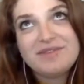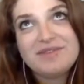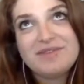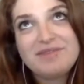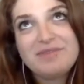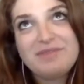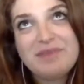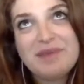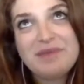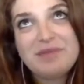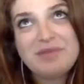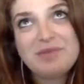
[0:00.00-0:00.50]

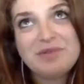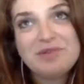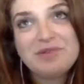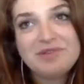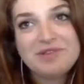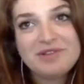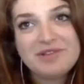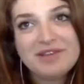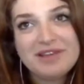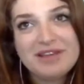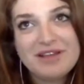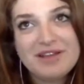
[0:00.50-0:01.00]

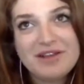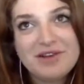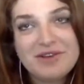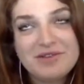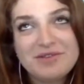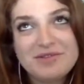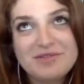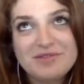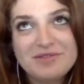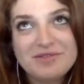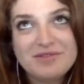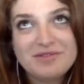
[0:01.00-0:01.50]
people,
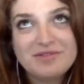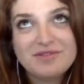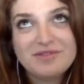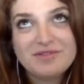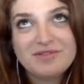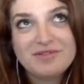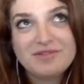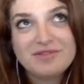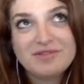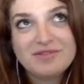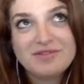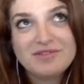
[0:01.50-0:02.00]

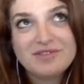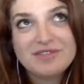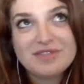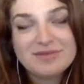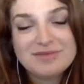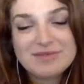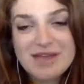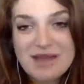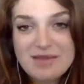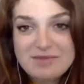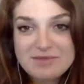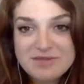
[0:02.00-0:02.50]

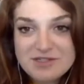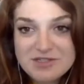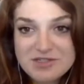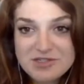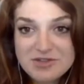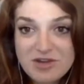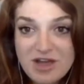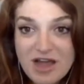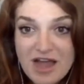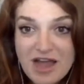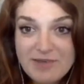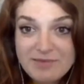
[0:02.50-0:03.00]
sometimes
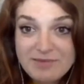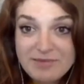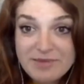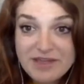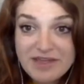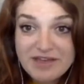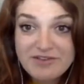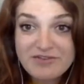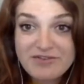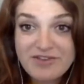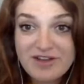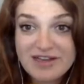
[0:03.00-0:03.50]
ascribe being
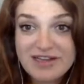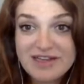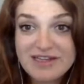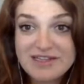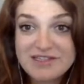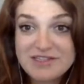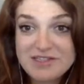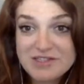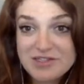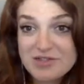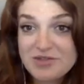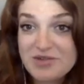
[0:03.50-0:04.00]
funny
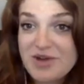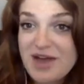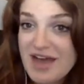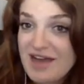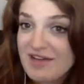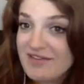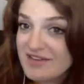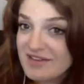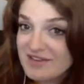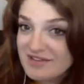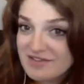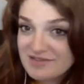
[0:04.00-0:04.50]
to
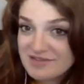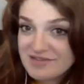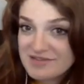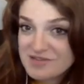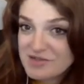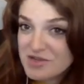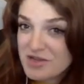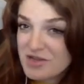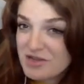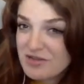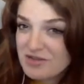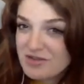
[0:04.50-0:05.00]
having
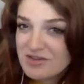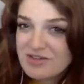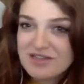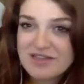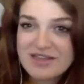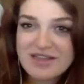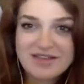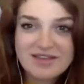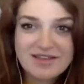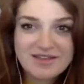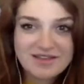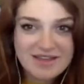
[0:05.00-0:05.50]
struggled, and I
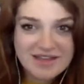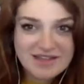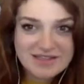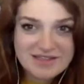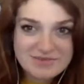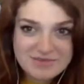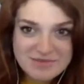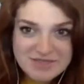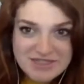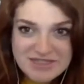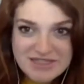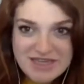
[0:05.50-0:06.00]
think that's a
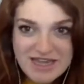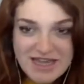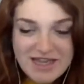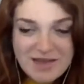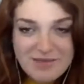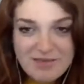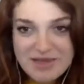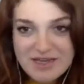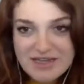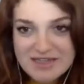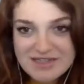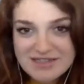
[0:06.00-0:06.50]
mistake,
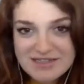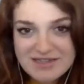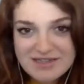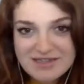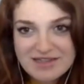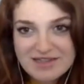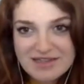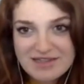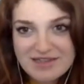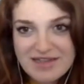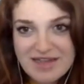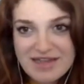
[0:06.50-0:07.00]
because I
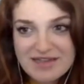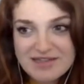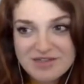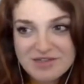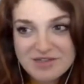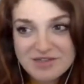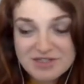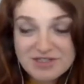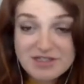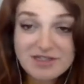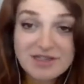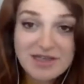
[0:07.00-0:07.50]
think that starts
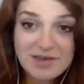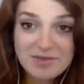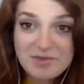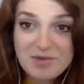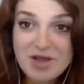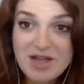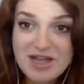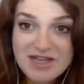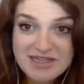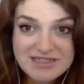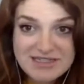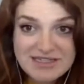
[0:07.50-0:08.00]
to
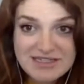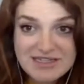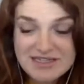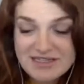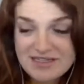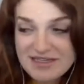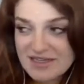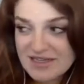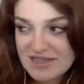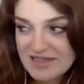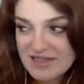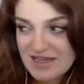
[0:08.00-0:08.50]
glamorize it, and
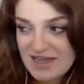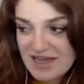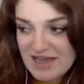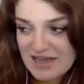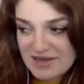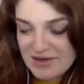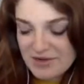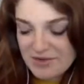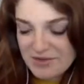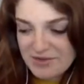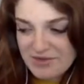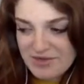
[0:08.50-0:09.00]
I
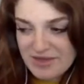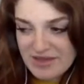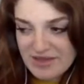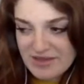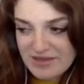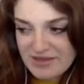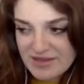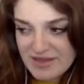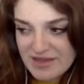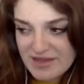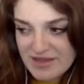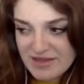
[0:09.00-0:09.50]
don't think
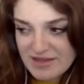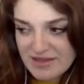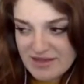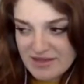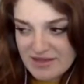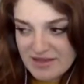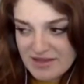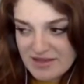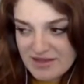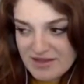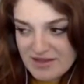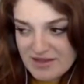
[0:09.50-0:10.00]
that,
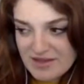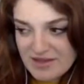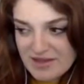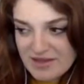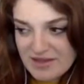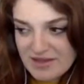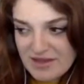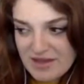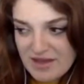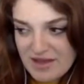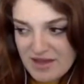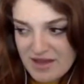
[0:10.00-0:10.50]

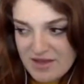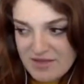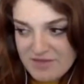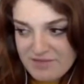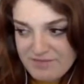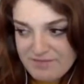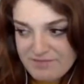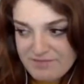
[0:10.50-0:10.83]
I